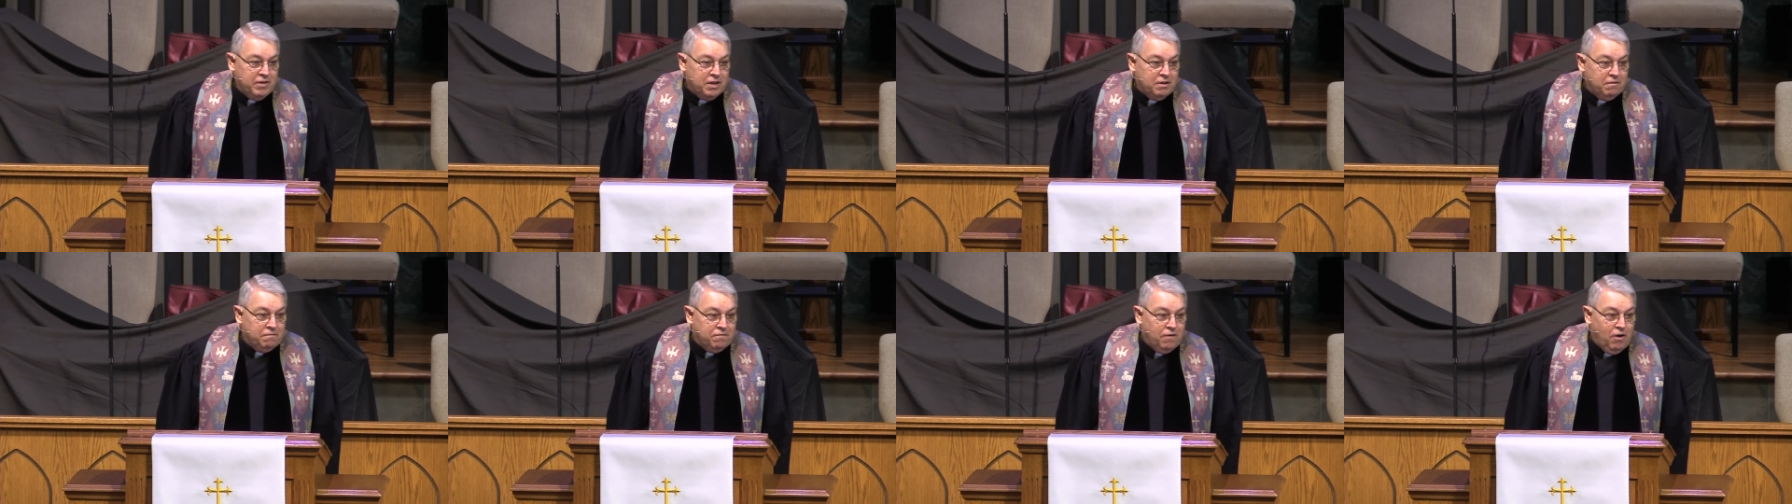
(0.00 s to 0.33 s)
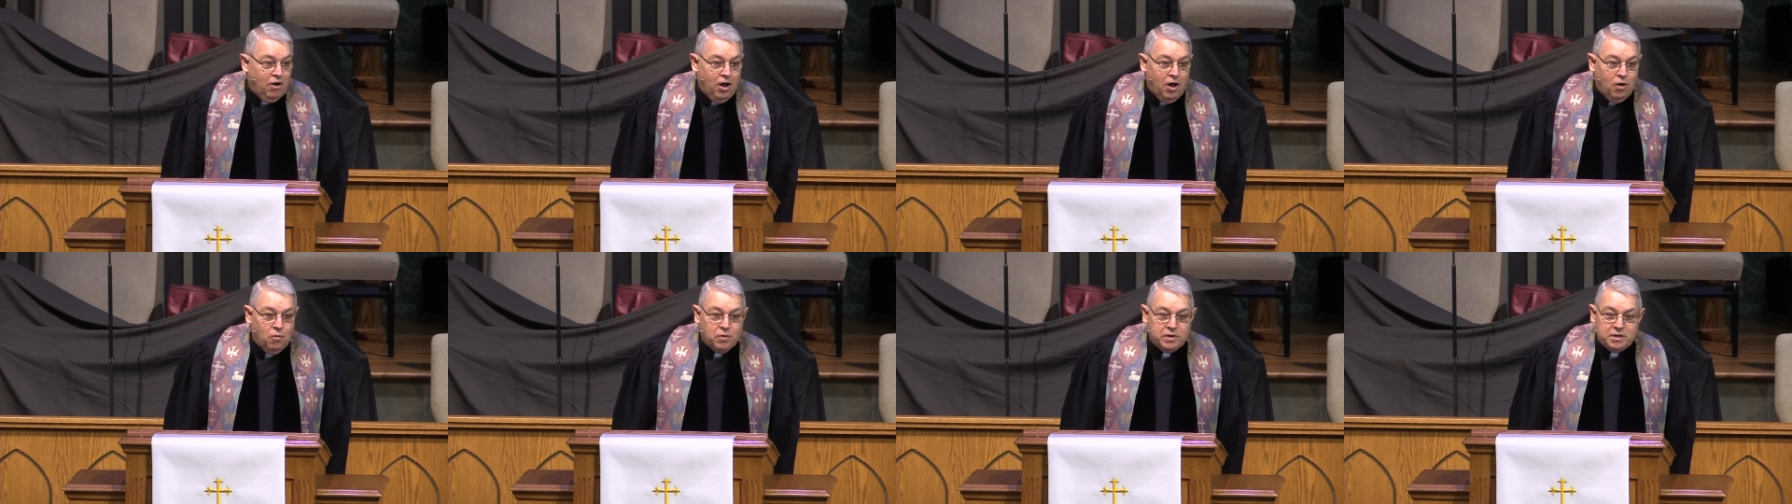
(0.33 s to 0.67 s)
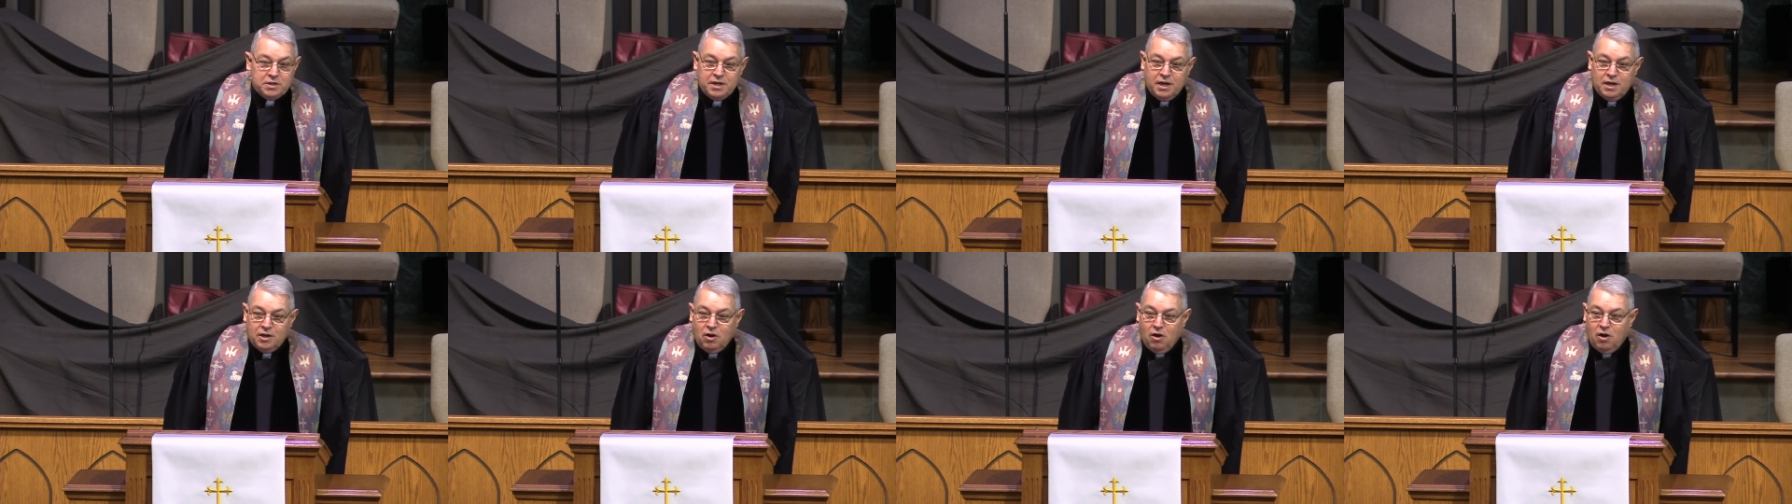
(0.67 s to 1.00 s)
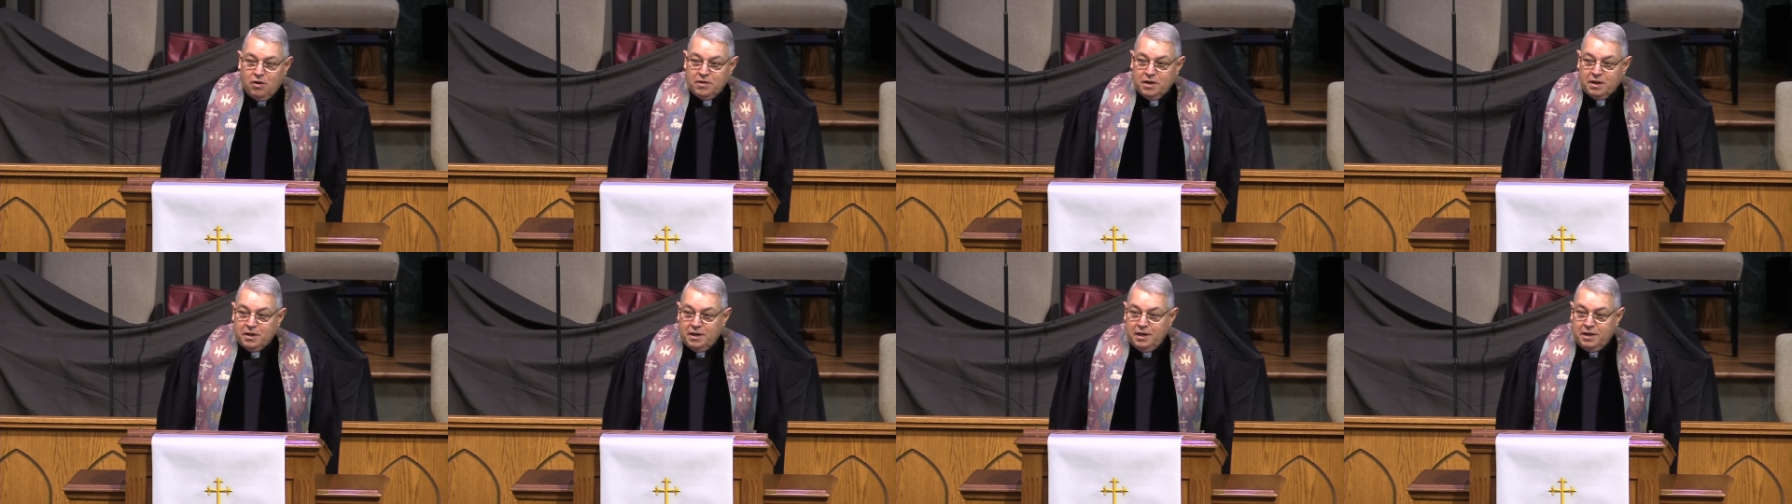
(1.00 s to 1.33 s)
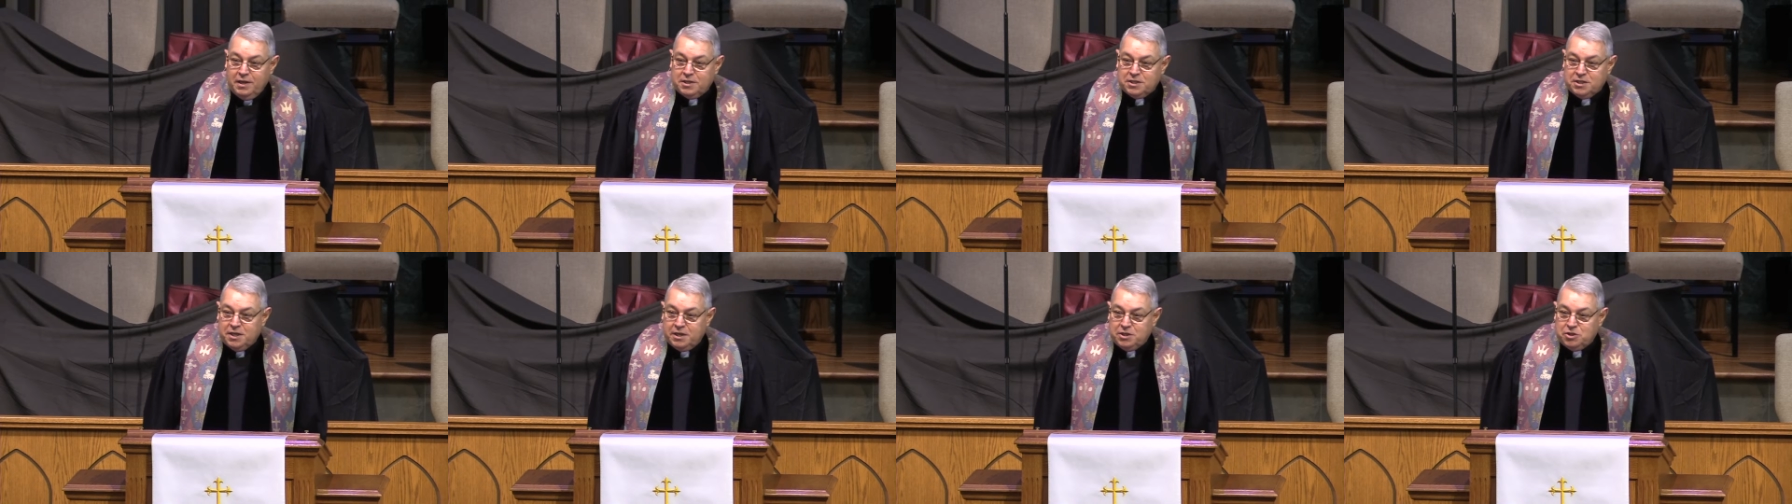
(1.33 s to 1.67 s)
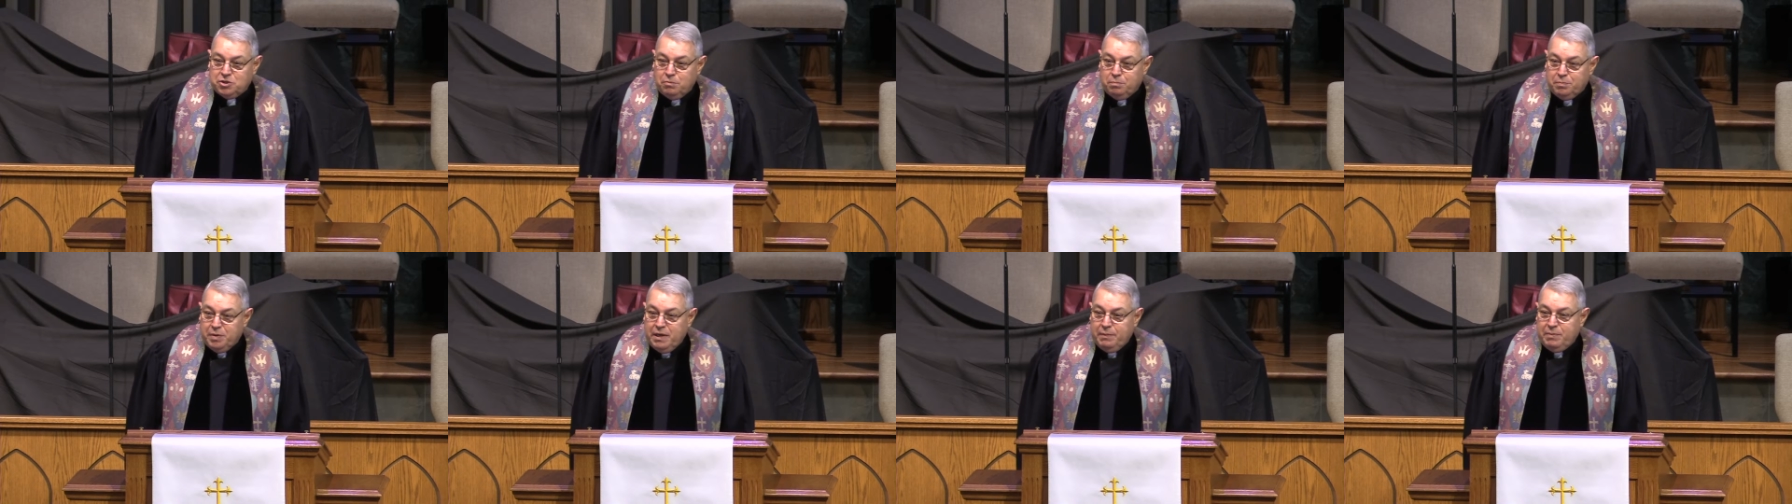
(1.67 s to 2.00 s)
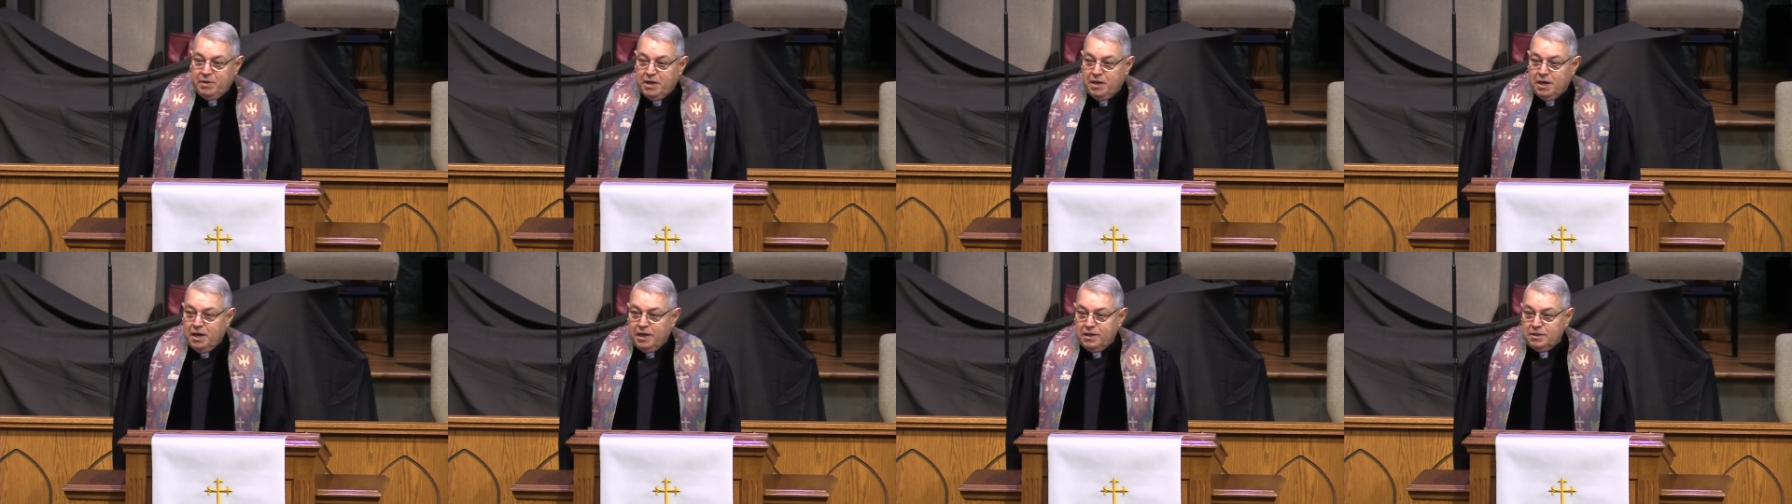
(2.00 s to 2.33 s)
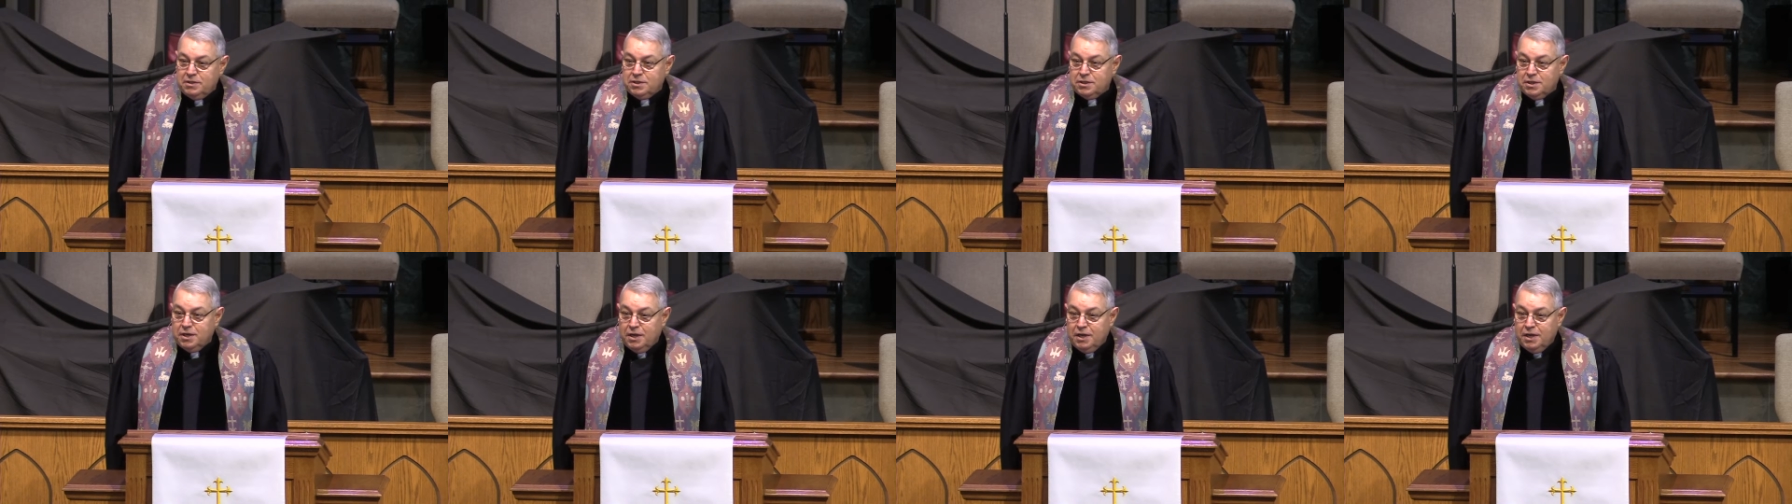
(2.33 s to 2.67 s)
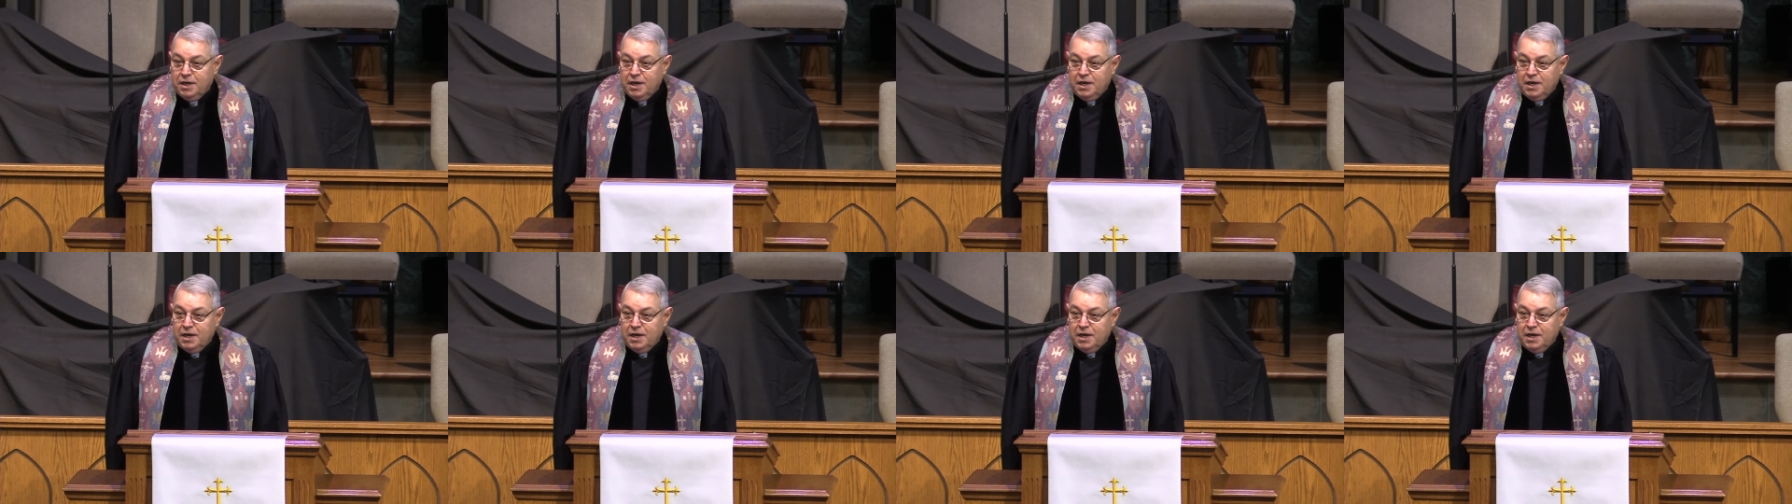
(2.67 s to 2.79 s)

in the fall would tell all the kids, get your BB guns,